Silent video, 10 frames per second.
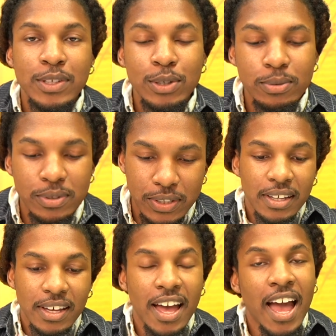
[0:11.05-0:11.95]
News.
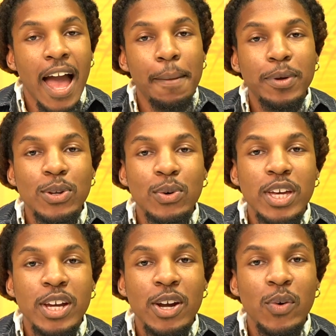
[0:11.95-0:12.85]
Happy New
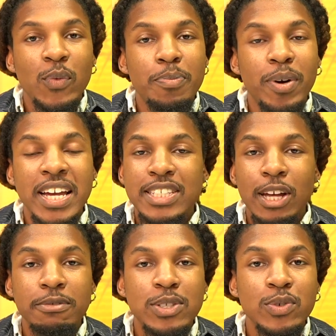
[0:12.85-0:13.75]
Year. We pray it's
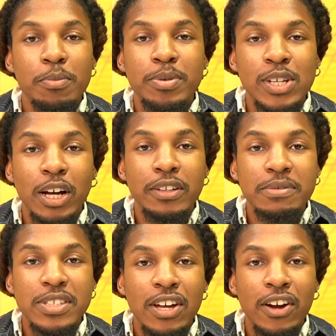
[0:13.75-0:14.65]
off to a
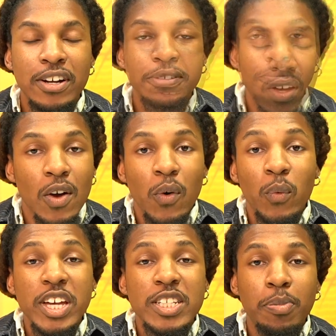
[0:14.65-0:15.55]
productive start.
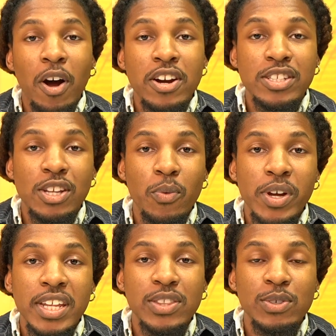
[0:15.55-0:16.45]
We as partners are
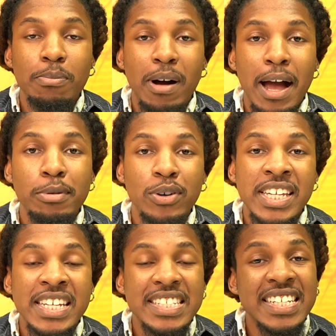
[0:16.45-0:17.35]
reading through the Bible
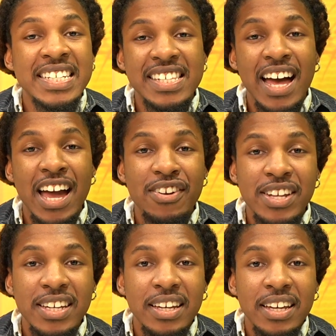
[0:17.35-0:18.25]
in its
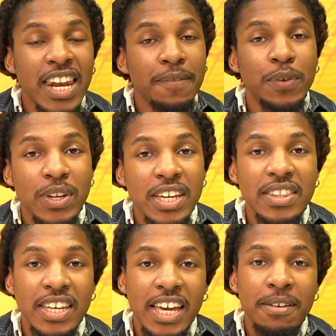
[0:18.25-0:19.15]
entirety. And if you
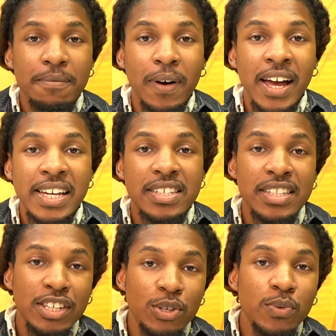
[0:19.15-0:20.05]
need the invite to
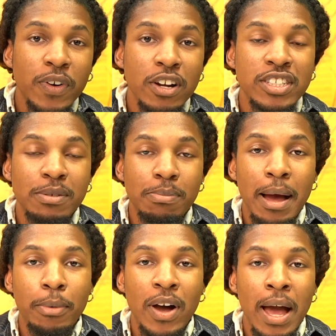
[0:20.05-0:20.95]
the YouVersion
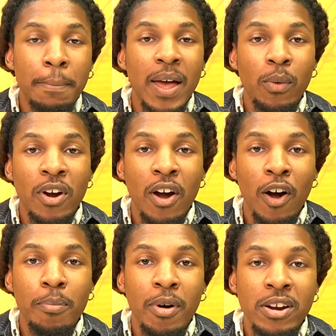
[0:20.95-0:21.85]
Bible app that we're
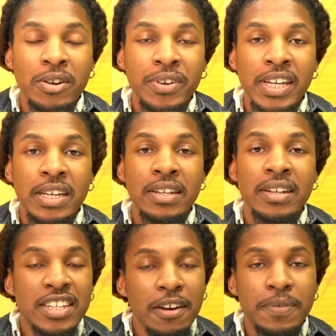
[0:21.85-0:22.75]
all partnering in,
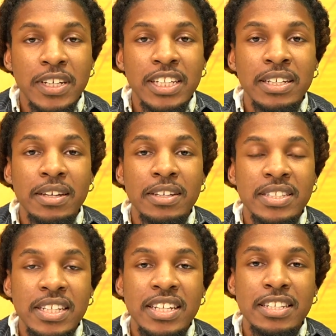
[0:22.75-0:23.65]
definitely
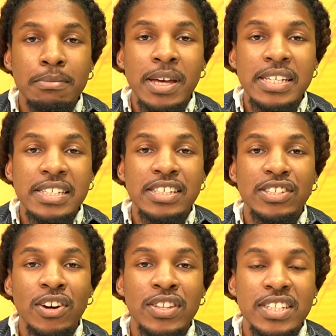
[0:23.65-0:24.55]
send us a
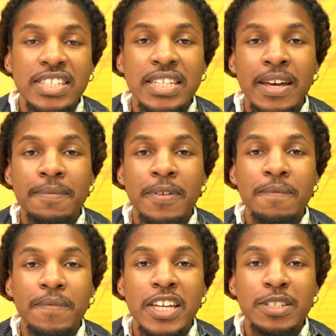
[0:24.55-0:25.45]
message on the
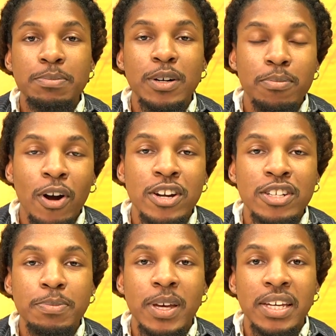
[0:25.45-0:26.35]
CFM Facebook
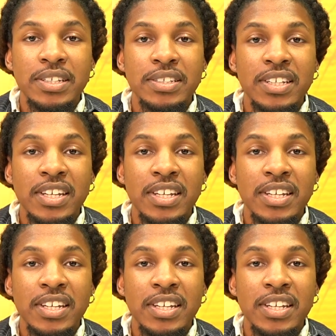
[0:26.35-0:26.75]
Partners page.